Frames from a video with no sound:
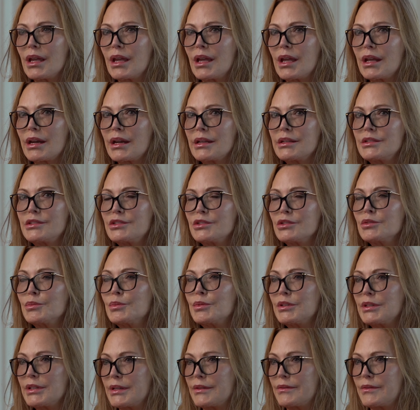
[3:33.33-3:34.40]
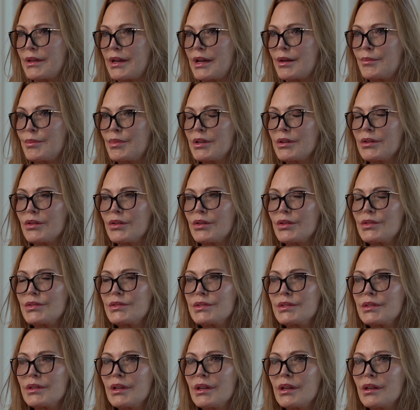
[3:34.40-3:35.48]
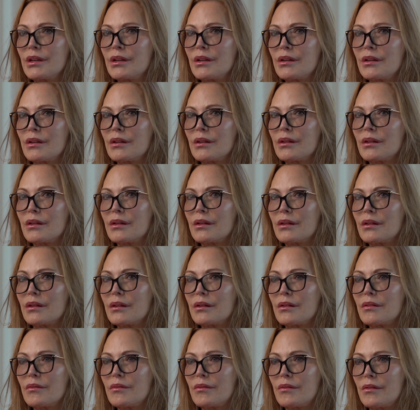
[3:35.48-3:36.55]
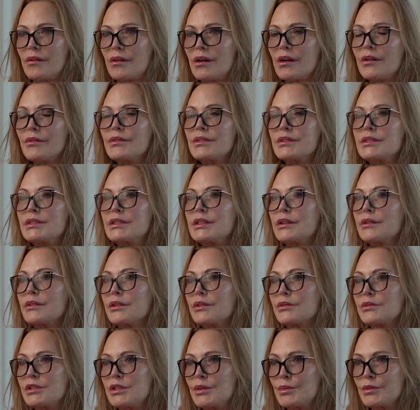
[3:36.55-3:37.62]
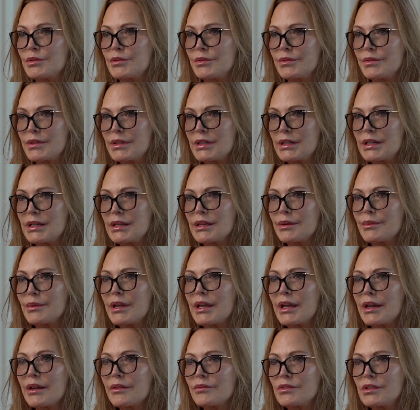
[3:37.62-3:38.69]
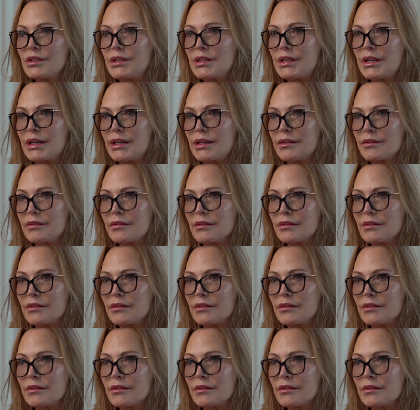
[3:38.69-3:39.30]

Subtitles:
And I do believe that because of the stereotypical thinking that we have today.